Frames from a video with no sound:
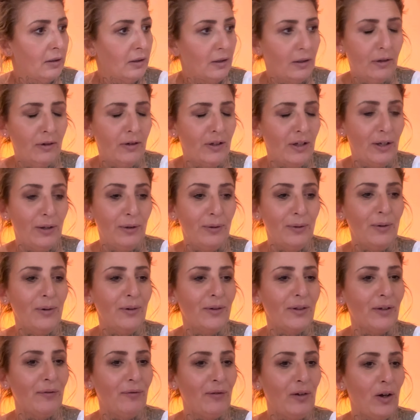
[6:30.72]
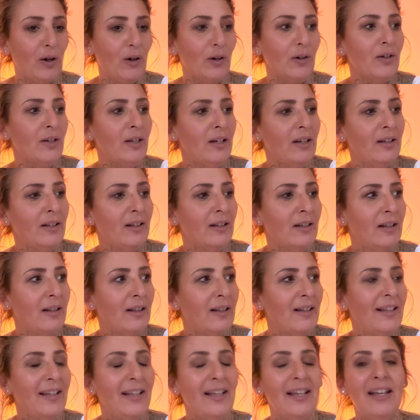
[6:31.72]
Not you, the vlog. Oh.
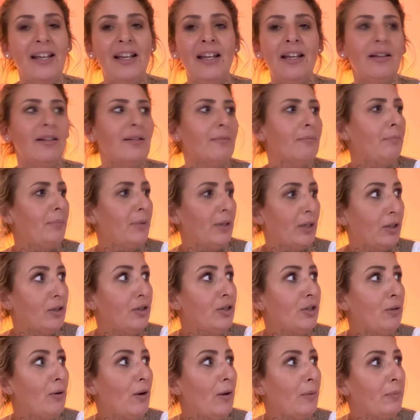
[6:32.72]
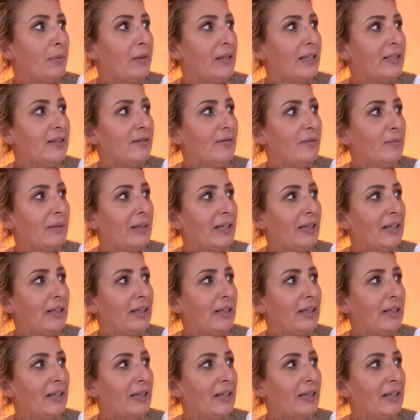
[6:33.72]
But could you open this for